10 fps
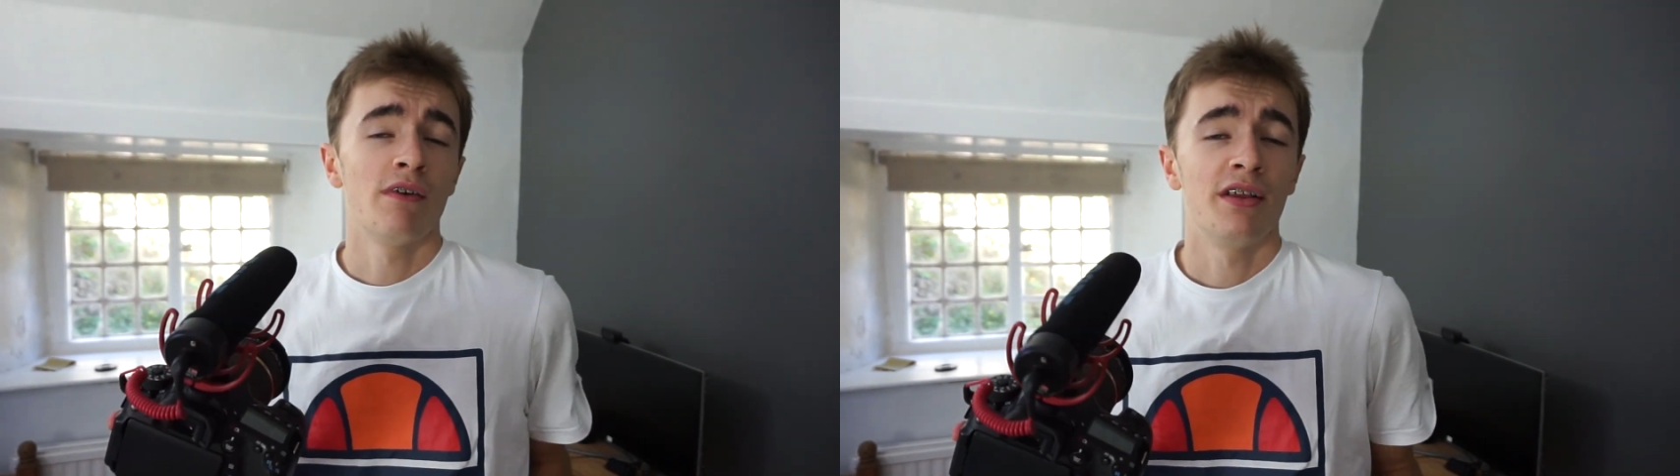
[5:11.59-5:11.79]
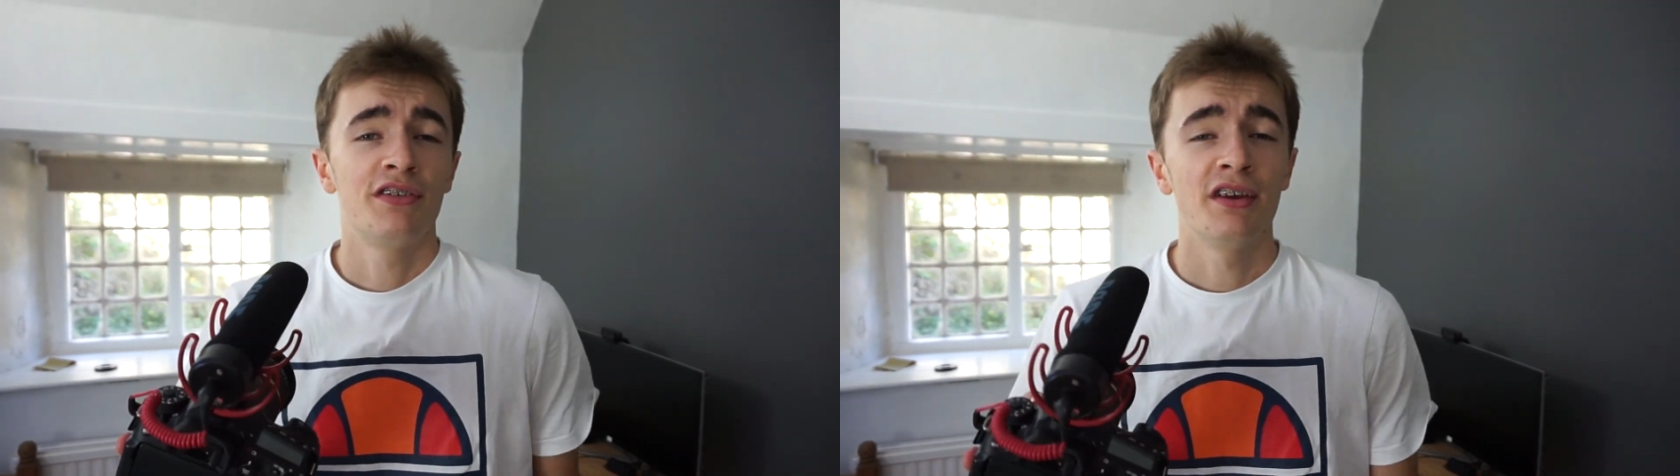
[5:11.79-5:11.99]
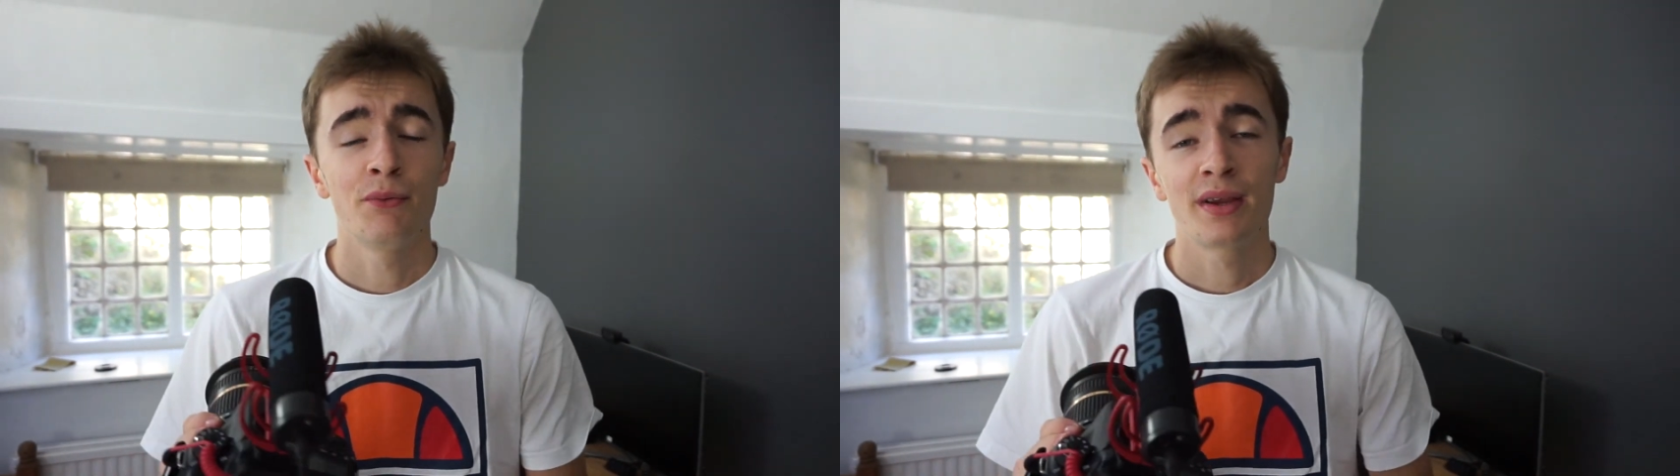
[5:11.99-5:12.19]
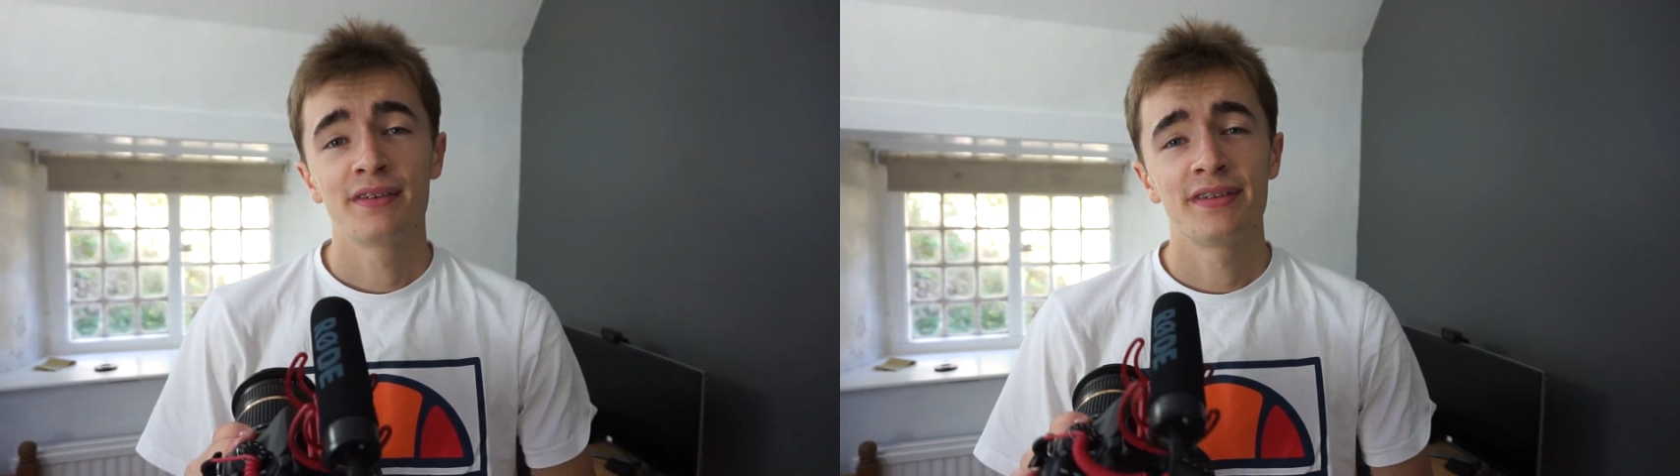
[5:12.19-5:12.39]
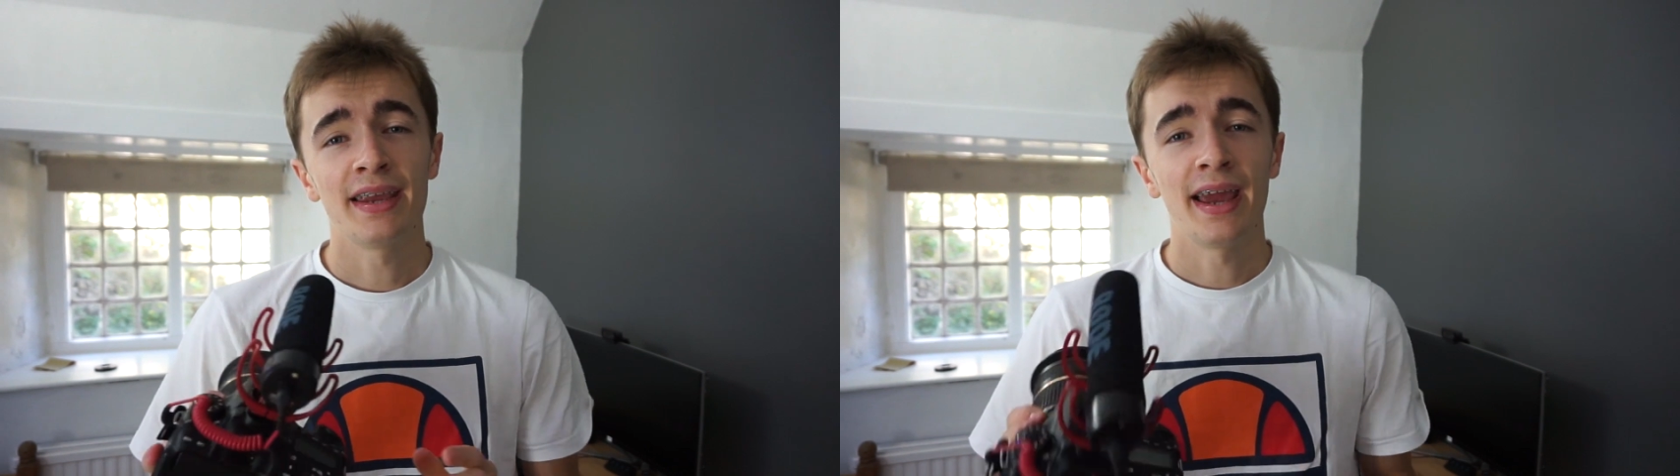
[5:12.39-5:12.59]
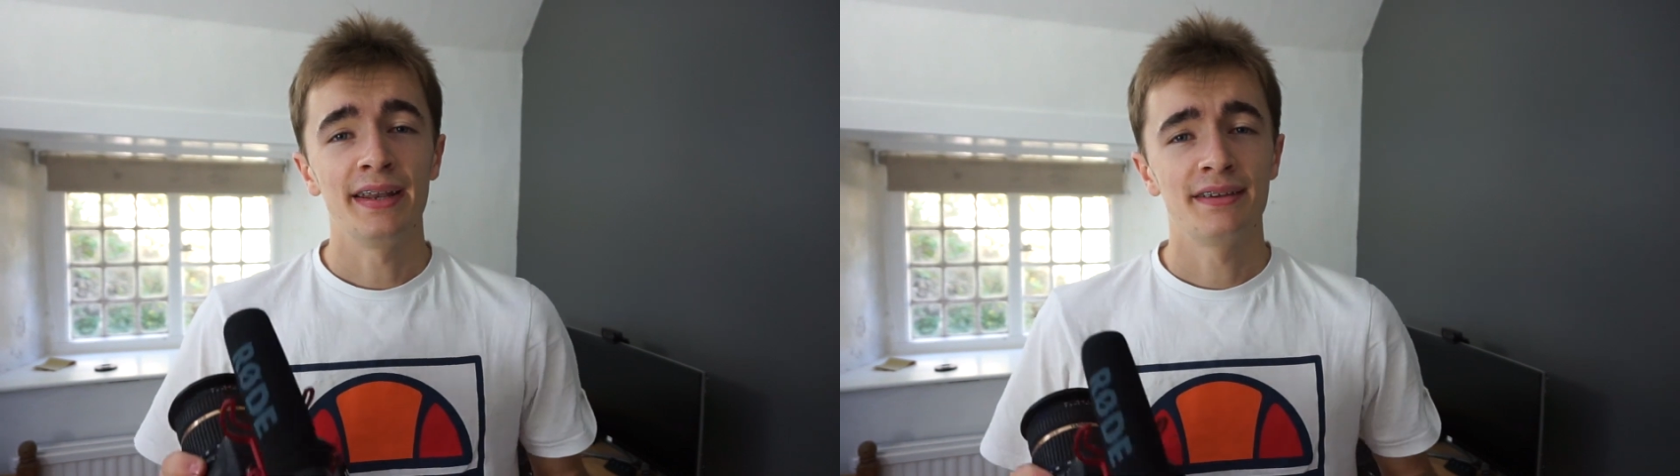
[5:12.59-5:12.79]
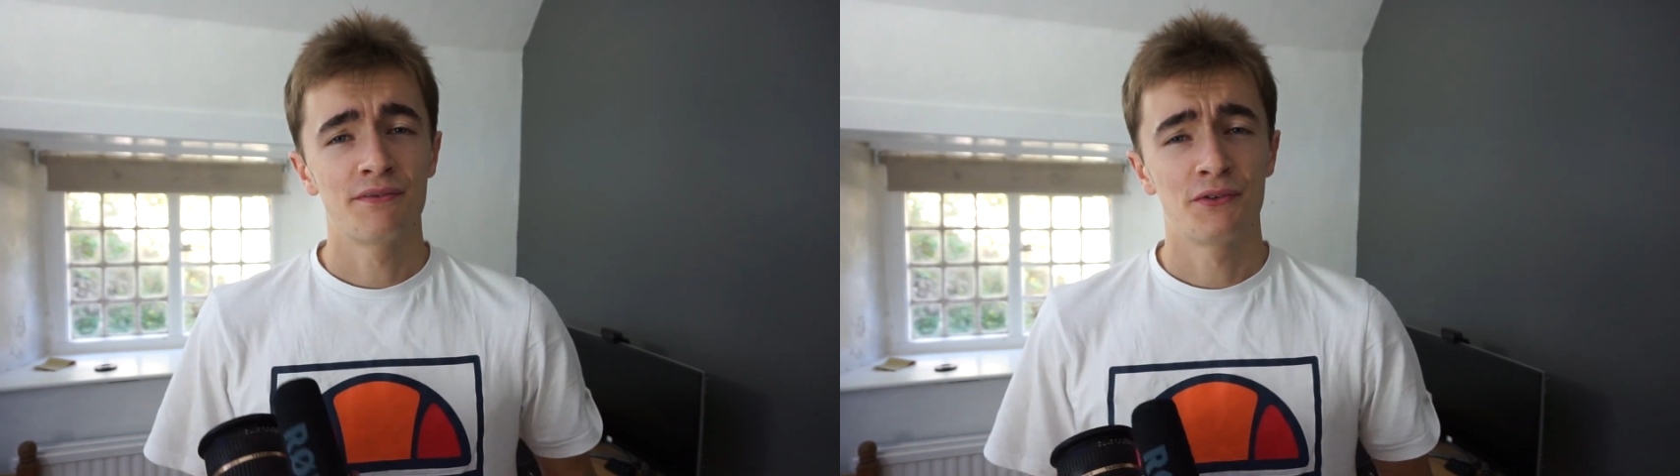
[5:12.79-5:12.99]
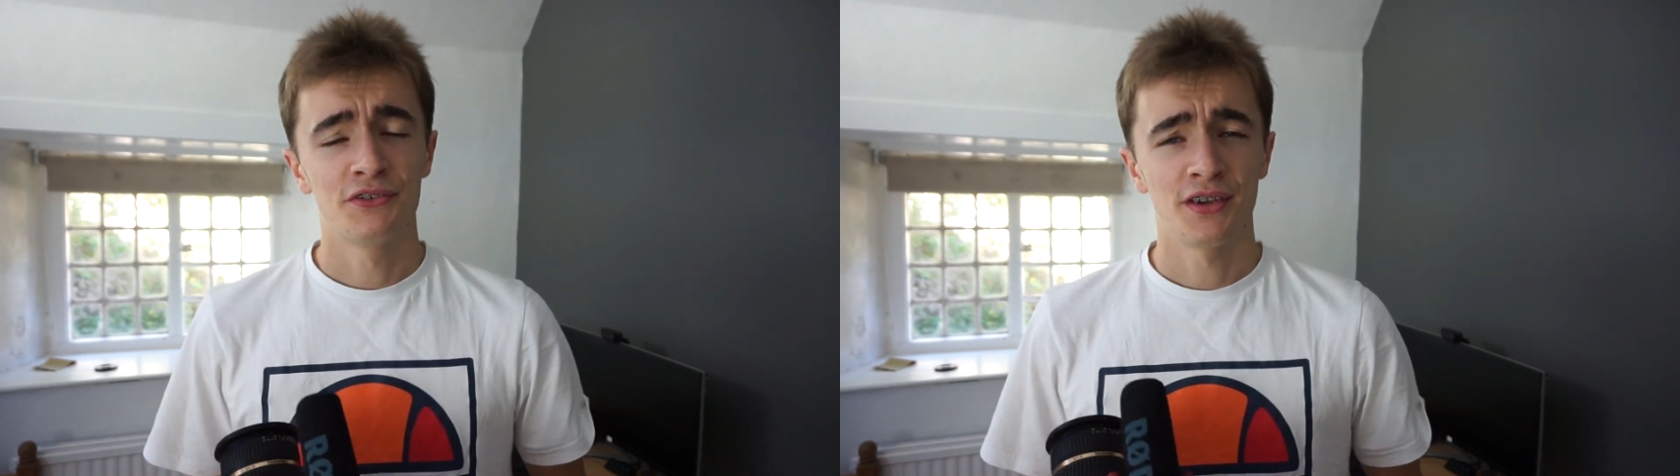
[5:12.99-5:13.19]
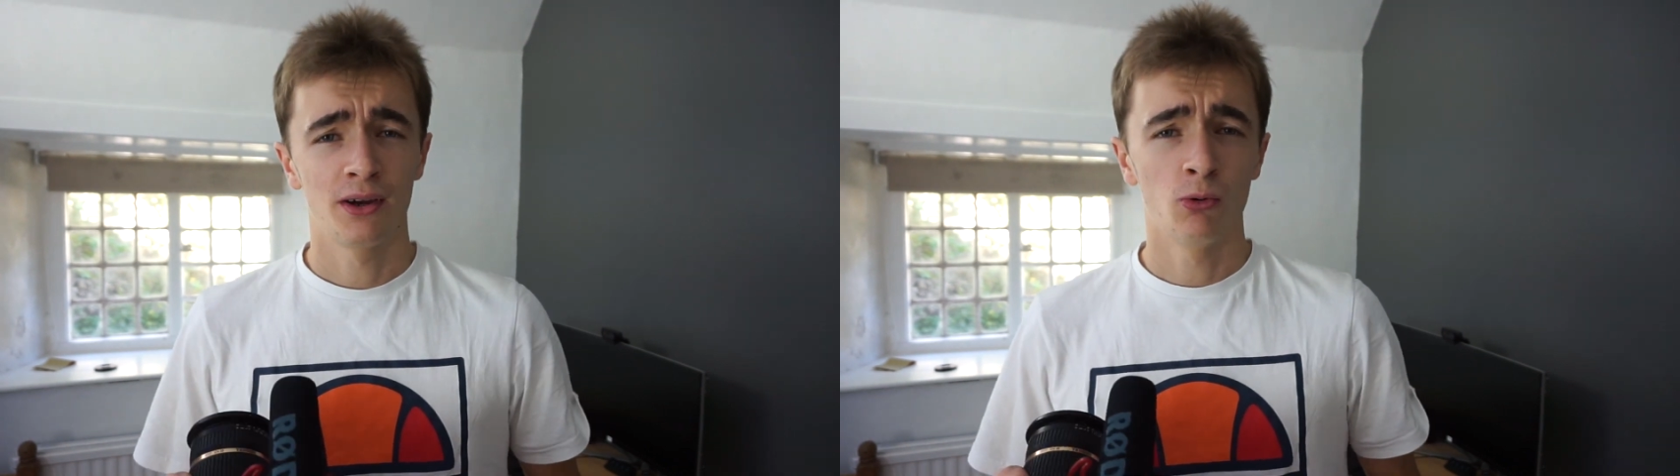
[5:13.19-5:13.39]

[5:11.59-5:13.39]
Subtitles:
and see if we can see any difference in